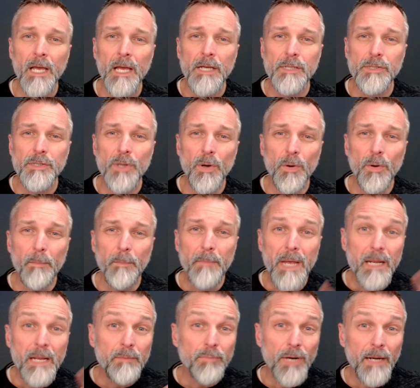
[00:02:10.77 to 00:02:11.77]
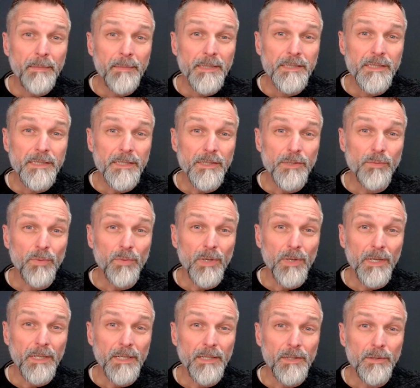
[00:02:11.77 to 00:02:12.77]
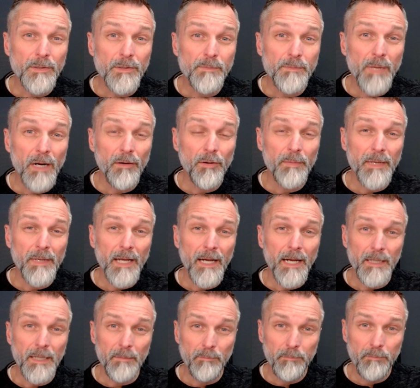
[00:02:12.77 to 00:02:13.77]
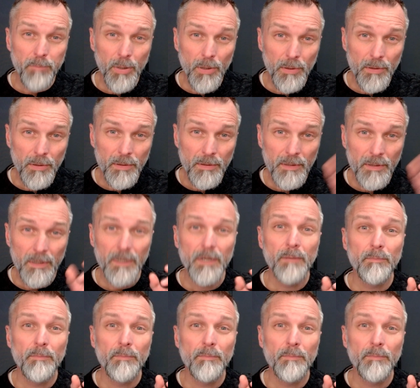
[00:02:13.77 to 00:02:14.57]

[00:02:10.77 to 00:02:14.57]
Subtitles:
So main premise is we're going to use Power BI to pull